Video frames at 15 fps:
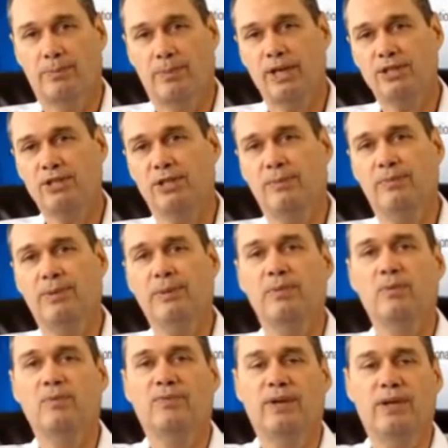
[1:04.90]
depression in
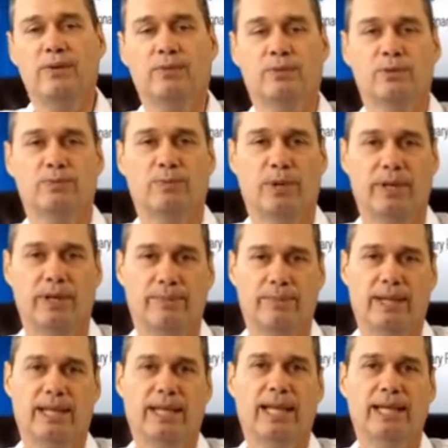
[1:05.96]
people who fail to respond to
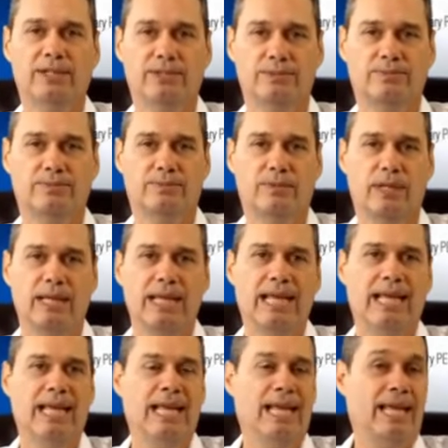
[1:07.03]
medication.
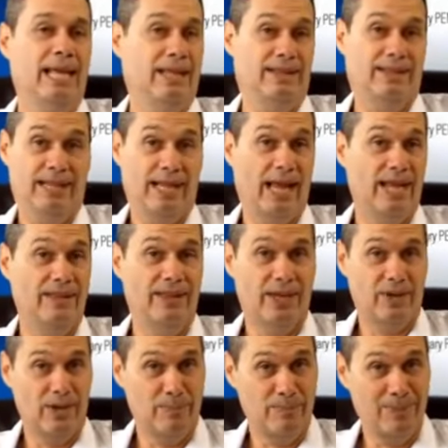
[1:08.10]
And
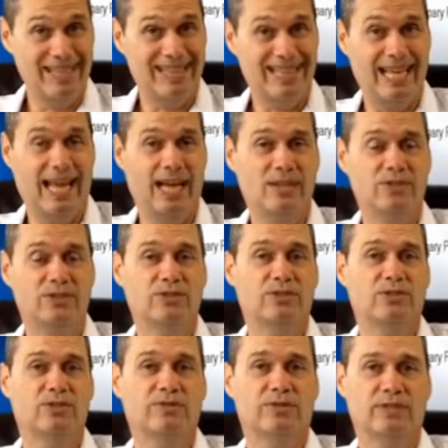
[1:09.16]
there have been
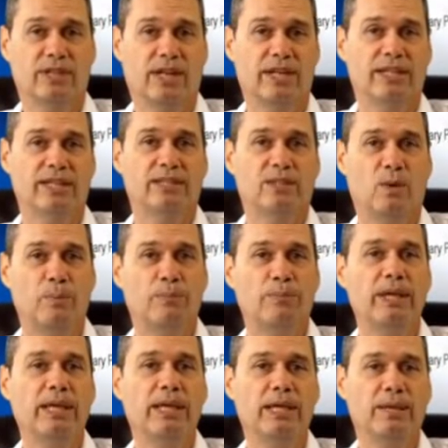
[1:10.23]
thousands of studies on
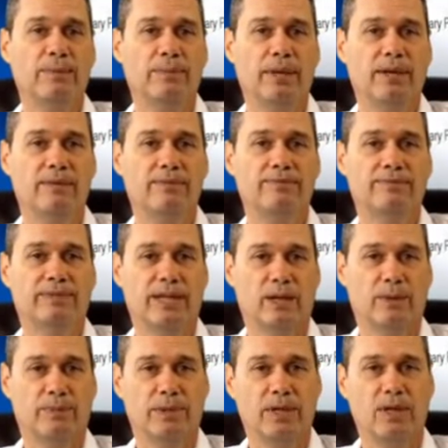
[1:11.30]
PEMF
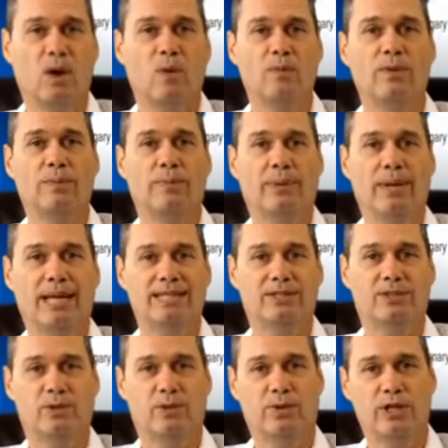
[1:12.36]
therapy over the
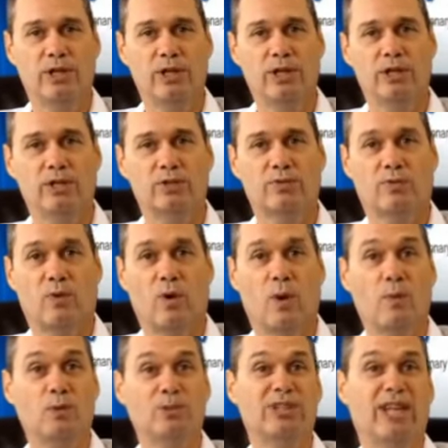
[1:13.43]
past 30 years for
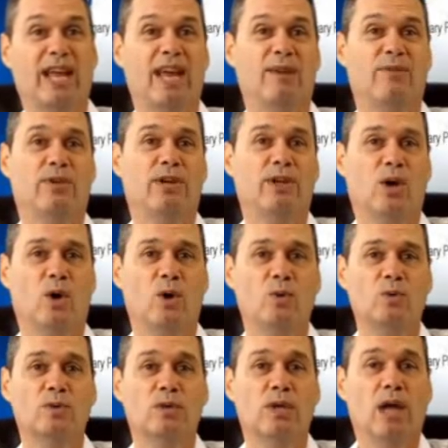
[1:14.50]
almost every
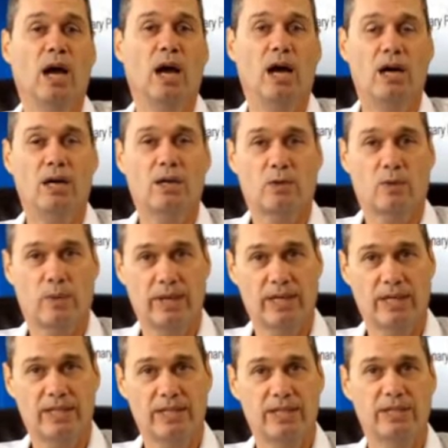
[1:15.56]
known
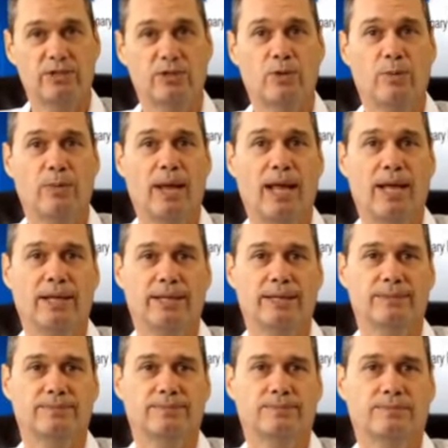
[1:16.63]
chronic condition or
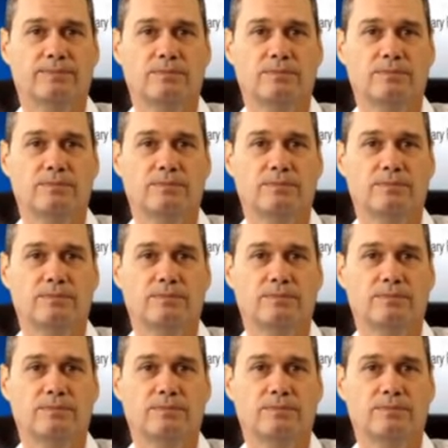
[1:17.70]
malady.